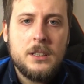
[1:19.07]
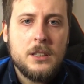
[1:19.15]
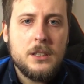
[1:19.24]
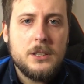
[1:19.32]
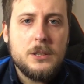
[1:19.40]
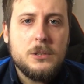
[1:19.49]

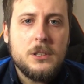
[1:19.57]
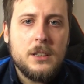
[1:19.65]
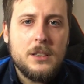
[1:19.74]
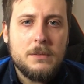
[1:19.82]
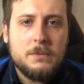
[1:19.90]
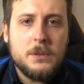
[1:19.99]
Usually
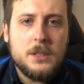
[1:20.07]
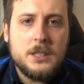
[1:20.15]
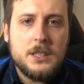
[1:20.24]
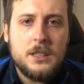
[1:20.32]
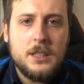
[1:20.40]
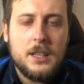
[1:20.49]
the first
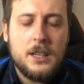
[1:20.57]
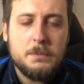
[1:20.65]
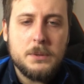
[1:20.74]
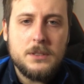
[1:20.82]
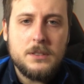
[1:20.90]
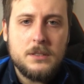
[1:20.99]
thing that
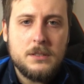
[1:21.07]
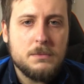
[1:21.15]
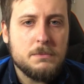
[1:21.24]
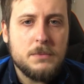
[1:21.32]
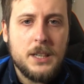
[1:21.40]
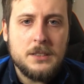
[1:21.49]
happens
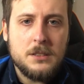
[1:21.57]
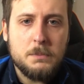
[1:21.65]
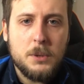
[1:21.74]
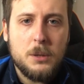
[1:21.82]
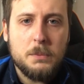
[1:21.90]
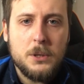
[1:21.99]
as the
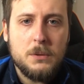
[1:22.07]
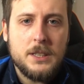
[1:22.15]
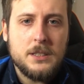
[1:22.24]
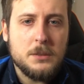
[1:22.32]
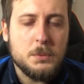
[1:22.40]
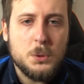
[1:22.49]
ball
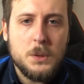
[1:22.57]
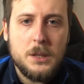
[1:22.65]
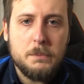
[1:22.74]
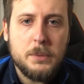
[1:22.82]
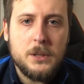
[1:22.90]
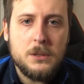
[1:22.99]
progresses between the
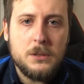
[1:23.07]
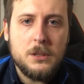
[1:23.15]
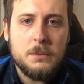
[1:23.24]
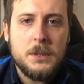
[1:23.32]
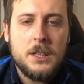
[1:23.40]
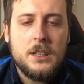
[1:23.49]

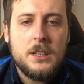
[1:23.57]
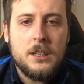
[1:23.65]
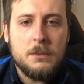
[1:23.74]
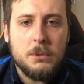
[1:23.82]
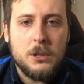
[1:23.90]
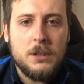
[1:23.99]
build-up
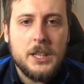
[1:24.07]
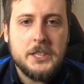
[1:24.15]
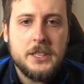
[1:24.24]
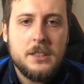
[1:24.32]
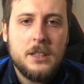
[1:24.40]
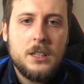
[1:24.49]
and
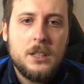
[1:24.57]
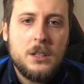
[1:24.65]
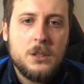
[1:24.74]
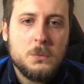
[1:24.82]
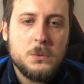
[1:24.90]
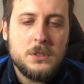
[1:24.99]
progression,
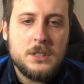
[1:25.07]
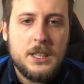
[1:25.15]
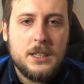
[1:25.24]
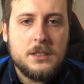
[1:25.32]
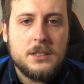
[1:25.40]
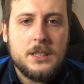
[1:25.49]
we'll
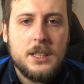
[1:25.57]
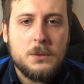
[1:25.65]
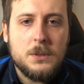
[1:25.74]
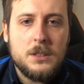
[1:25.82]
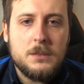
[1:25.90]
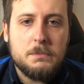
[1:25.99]
start to see
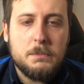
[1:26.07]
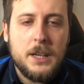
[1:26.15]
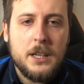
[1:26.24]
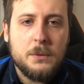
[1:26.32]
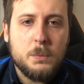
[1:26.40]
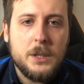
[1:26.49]
our
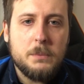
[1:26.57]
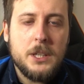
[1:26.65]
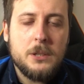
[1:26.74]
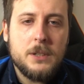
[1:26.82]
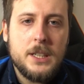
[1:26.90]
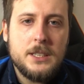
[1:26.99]
back 3 be
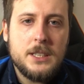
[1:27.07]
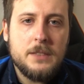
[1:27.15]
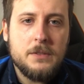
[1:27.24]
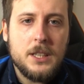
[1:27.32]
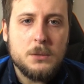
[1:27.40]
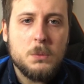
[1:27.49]
created if
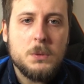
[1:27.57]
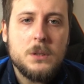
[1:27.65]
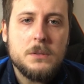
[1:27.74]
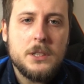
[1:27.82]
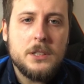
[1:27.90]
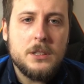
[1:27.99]
that's what we're going
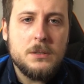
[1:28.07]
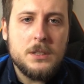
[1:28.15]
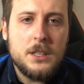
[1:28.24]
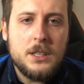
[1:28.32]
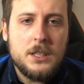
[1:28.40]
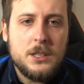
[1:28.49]
to use.
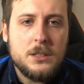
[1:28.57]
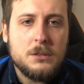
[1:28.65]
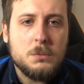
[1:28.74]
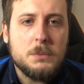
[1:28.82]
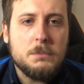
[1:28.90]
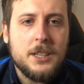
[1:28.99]
So
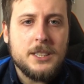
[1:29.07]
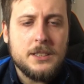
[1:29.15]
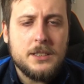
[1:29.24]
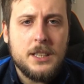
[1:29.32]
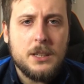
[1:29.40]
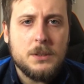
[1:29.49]
we might
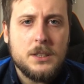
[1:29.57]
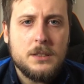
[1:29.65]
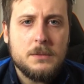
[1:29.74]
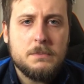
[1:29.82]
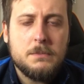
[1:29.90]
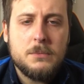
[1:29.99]
see
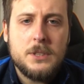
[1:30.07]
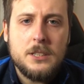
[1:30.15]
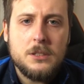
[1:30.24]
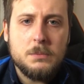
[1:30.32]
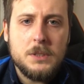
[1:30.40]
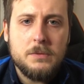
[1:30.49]
our
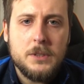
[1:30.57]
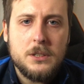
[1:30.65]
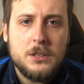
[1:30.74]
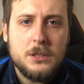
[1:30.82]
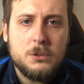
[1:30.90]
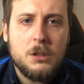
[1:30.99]
central
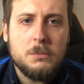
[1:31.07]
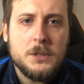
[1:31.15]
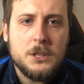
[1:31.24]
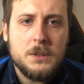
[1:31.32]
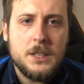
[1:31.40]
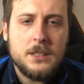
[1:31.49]
midfielder drop
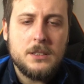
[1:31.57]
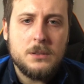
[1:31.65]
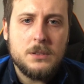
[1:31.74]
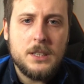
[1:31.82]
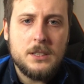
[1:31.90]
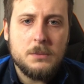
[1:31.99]
between our 2
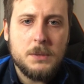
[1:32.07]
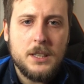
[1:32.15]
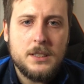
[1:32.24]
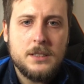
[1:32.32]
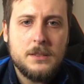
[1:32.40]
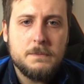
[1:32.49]

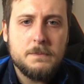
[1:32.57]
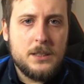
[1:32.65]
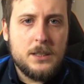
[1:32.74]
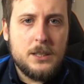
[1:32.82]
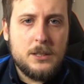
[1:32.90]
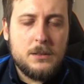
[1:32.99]
centre-backs.
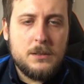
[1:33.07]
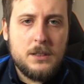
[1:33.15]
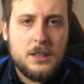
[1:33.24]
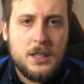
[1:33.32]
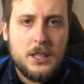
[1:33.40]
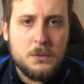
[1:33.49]

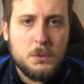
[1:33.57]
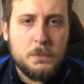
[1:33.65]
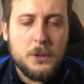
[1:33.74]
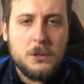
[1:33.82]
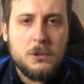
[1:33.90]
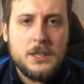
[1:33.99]
As we're
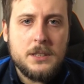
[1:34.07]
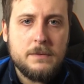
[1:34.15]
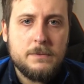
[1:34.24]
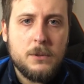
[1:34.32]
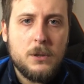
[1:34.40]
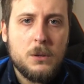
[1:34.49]
progressing
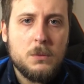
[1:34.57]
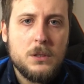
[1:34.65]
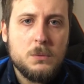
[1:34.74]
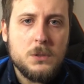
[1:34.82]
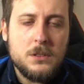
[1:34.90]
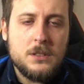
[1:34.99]
forward,
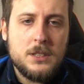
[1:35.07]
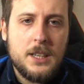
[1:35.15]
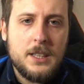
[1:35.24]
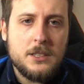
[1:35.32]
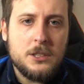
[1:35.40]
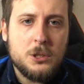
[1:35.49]
we'll
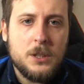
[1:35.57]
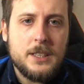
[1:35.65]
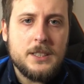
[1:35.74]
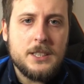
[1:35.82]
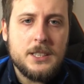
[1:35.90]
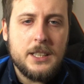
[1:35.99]
start to try
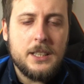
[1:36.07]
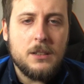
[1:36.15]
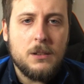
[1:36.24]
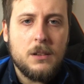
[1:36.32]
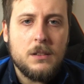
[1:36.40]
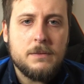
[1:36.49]
and see a
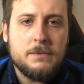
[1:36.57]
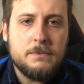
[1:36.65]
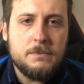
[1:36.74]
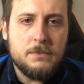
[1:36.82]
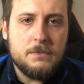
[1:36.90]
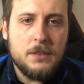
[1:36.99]
lot of
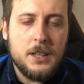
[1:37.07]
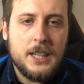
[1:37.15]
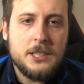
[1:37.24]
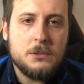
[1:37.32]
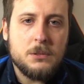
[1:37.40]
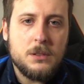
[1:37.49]

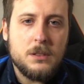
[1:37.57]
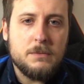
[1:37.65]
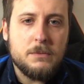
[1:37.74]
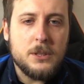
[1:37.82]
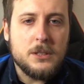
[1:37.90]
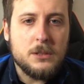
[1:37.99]
lateral and
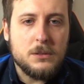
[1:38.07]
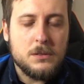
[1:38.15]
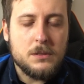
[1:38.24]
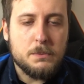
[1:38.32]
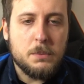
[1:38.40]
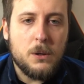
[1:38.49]
vertical
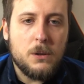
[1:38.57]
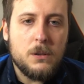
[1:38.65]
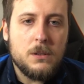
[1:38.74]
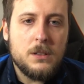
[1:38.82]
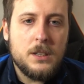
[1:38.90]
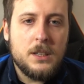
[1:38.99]

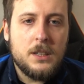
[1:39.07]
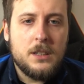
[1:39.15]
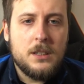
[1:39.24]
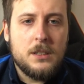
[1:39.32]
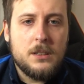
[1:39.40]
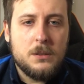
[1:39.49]
support.
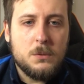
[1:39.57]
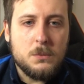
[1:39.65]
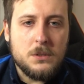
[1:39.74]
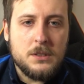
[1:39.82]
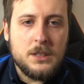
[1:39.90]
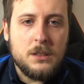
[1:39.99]
We'll
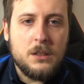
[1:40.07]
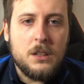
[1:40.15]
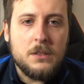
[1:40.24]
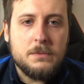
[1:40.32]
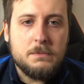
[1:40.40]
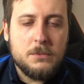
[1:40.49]
see a lot
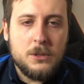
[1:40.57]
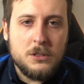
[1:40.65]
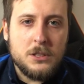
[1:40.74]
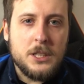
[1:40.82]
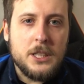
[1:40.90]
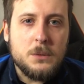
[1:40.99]
of
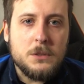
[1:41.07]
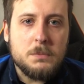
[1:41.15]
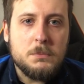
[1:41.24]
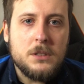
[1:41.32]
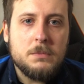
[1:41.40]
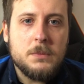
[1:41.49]
continuous
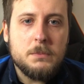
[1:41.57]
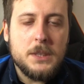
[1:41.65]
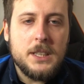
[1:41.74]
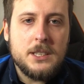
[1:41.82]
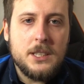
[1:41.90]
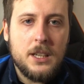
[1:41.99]
movement
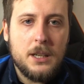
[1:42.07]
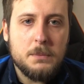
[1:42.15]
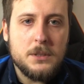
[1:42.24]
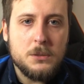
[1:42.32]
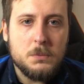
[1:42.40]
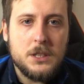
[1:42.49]
begin to
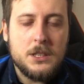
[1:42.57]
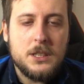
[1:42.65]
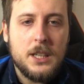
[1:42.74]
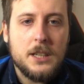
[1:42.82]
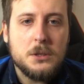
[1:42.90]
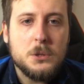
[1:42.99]
happen as we
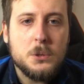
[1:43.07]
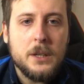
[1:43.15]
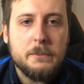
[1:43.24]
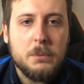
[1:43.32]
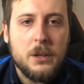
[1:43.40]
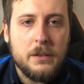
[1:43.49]
start to try
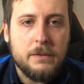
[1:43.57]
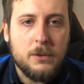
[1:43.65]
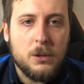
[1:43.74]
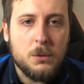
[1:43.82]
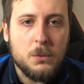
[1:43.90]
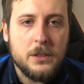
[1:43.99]
and play
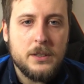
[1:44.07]
forward.